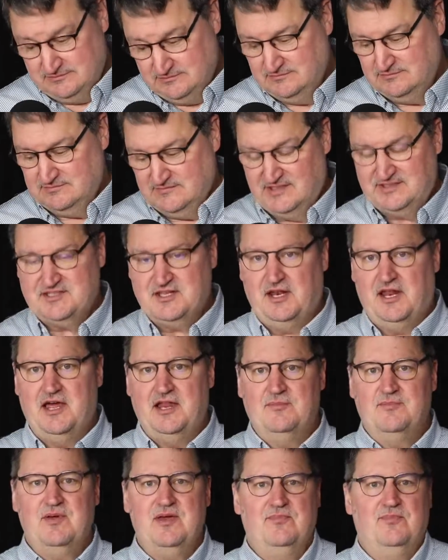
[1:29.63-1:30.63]
that's a
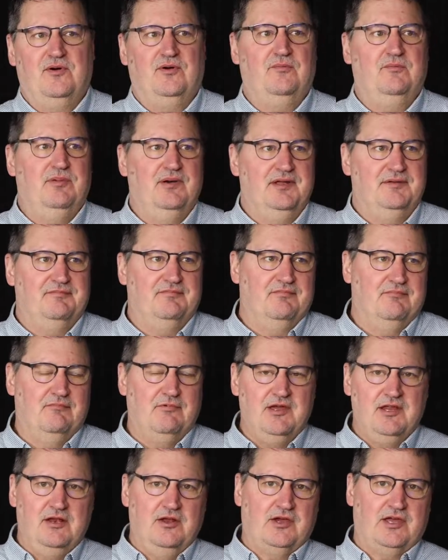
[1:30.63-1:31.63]
lot of people, but
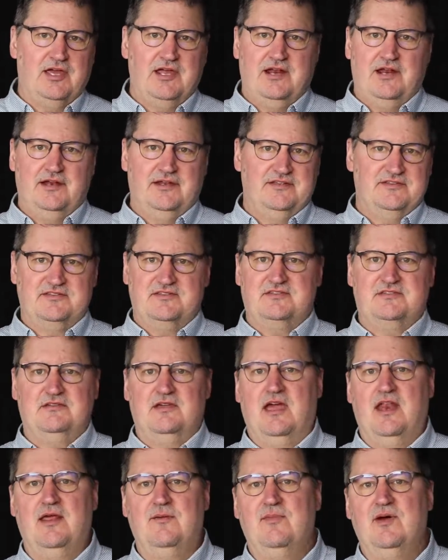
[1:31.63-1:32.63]
we look at it as
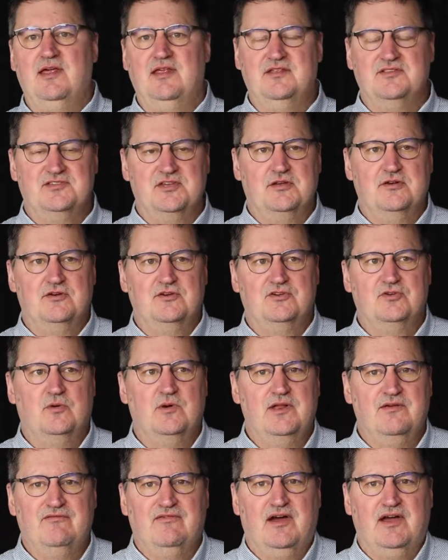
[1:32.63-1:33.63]
anybody that's under
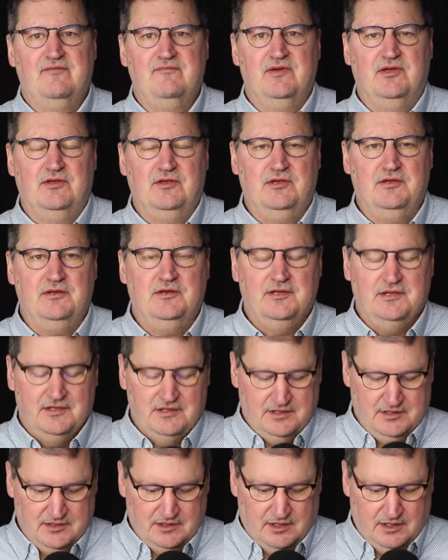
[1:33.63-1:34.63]
25
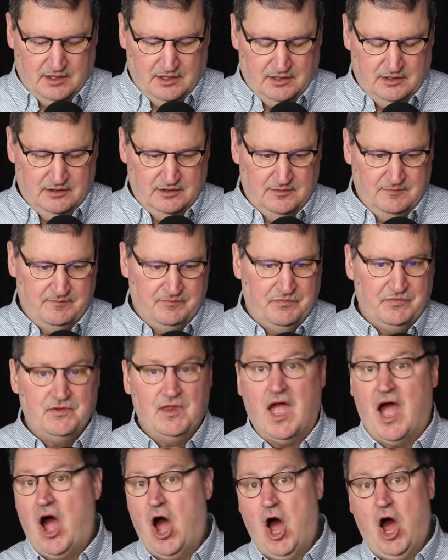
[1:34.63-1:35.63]
million.
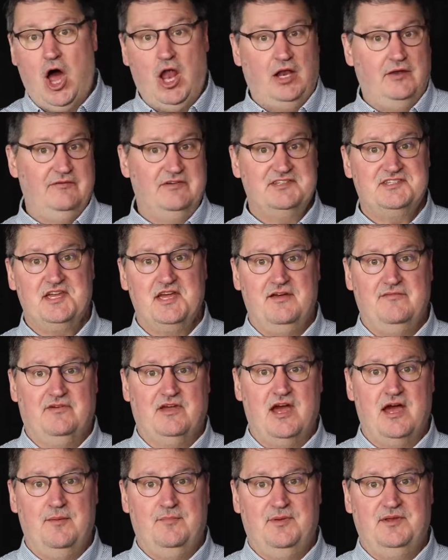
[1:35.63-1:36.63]
All of us have
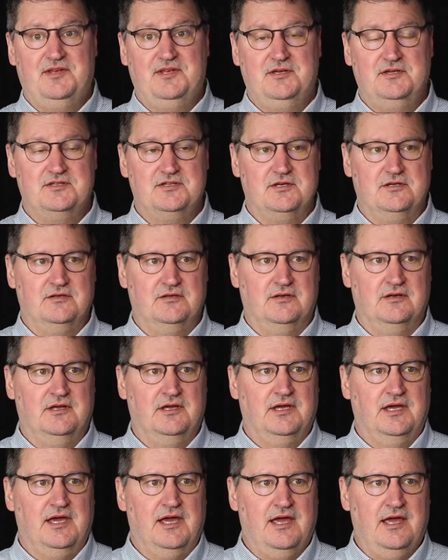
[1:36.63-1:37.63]
competition,
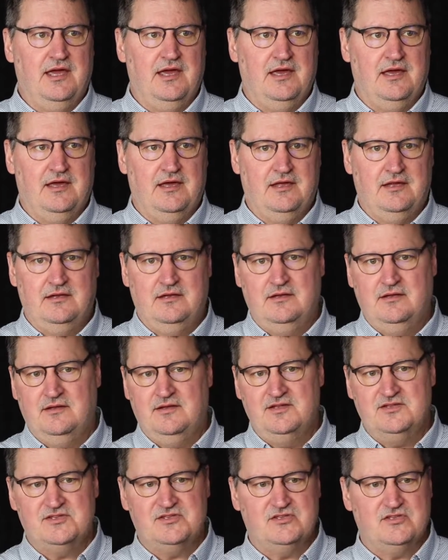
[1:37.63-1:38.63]
and
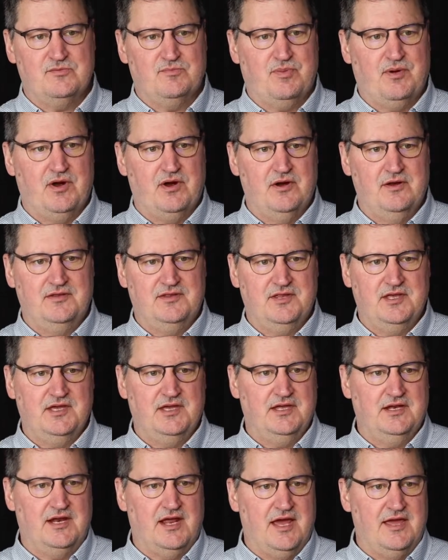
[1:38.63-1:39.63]
this is a part
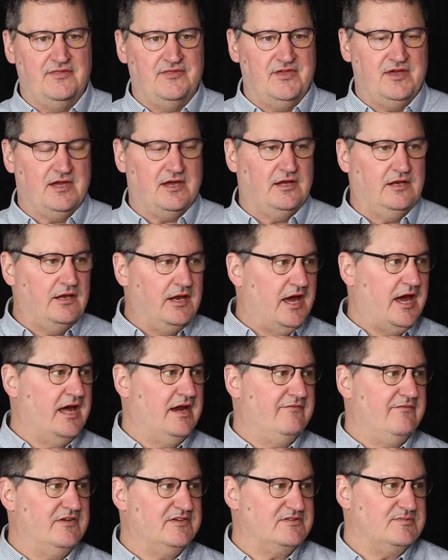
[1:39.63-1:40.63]
that I think a
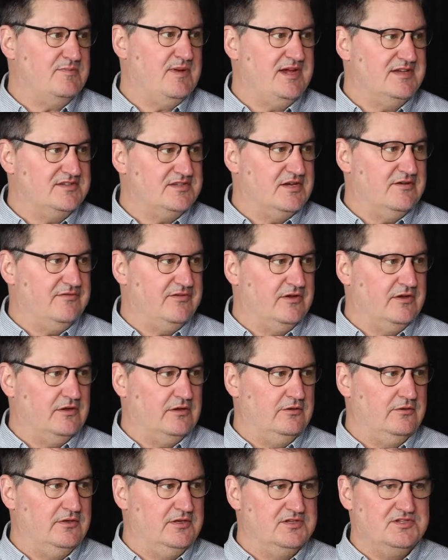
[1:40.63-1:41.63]
lot of us, myself
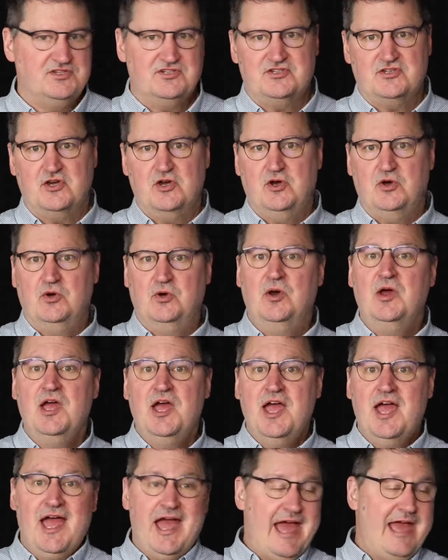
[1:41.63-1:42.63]
included, just go,
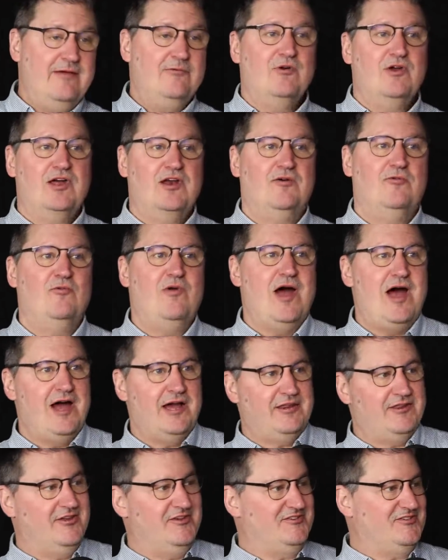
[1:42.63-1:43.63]
hey, we're going to
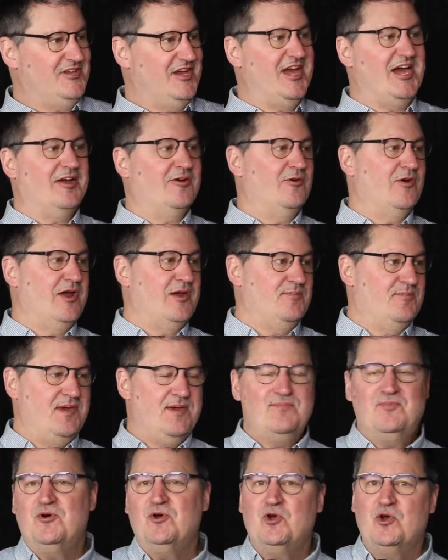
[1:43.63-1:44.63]
rock this. I got great
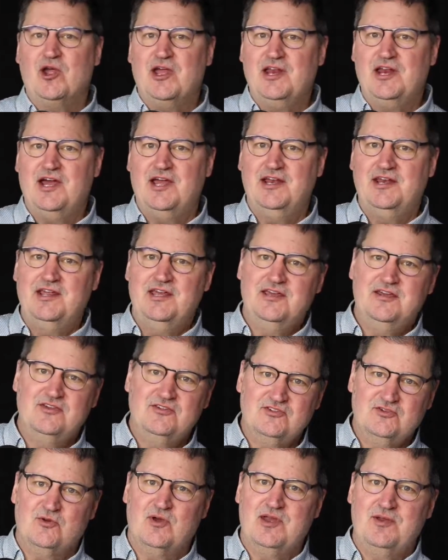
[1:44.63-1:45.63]
people, great
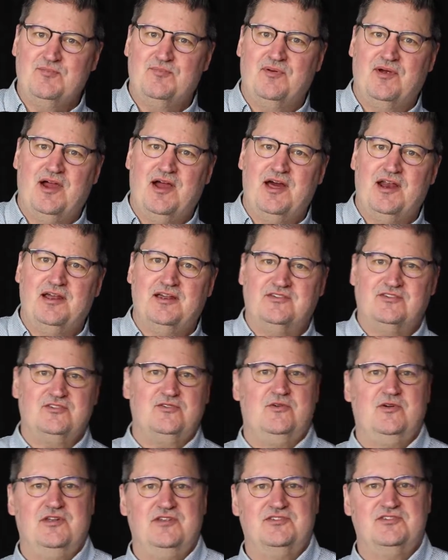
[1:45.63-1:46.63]
ideas, great products,
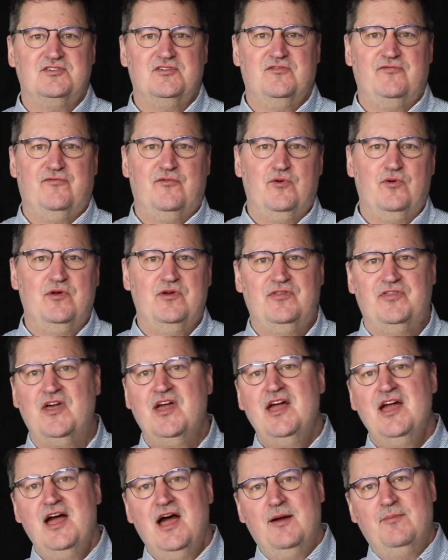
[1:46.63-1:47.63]
so on and so
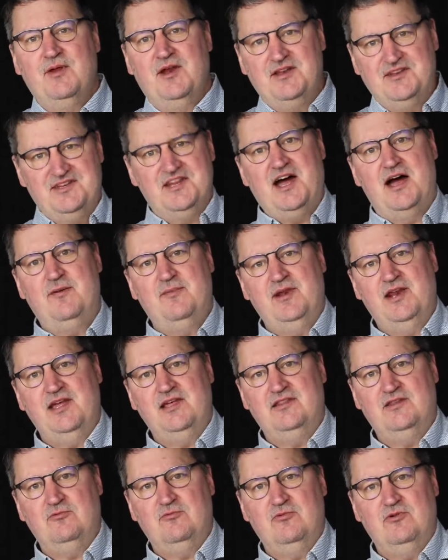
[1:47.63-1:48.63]
forth. I'm going to
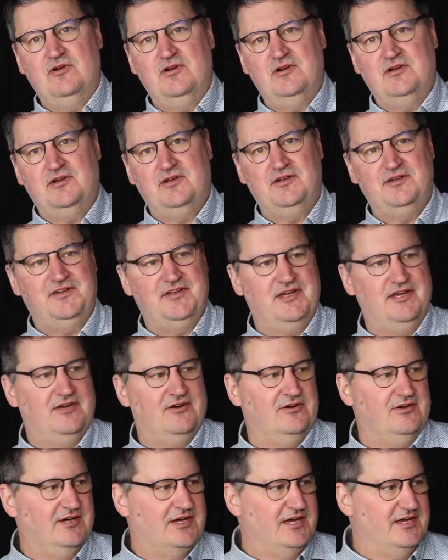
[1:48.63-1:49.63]
dominate the world,
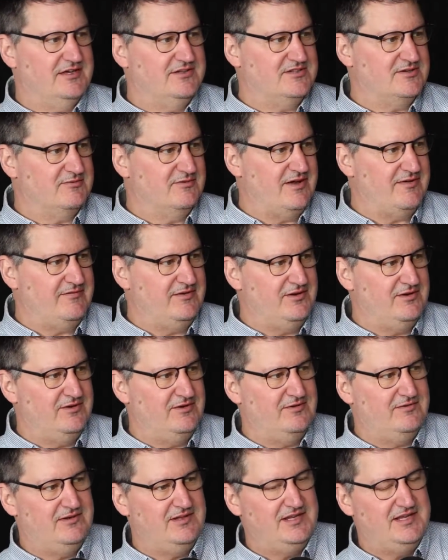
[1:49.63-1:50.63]
take all kinds of
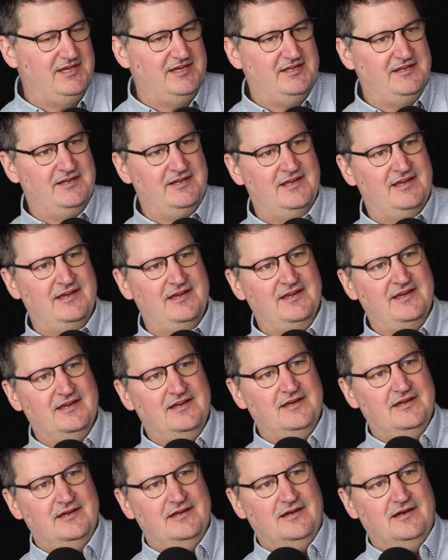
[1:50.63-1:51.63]
revenue, and then,
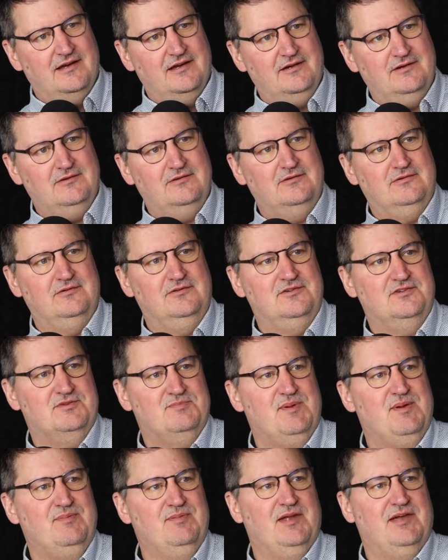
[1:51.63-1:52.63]
there's
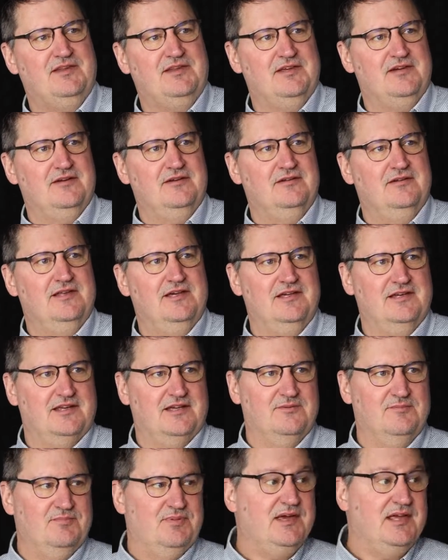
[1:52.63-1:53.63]
people out there
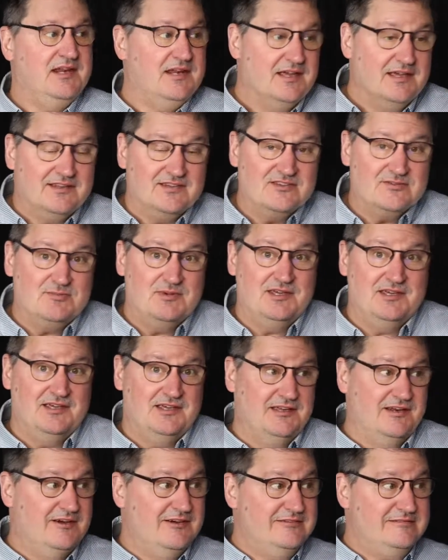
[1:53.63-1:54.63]
that compete against
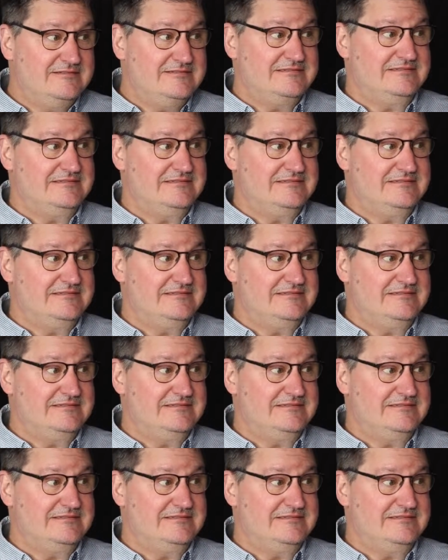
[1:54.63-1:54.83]
me, you know?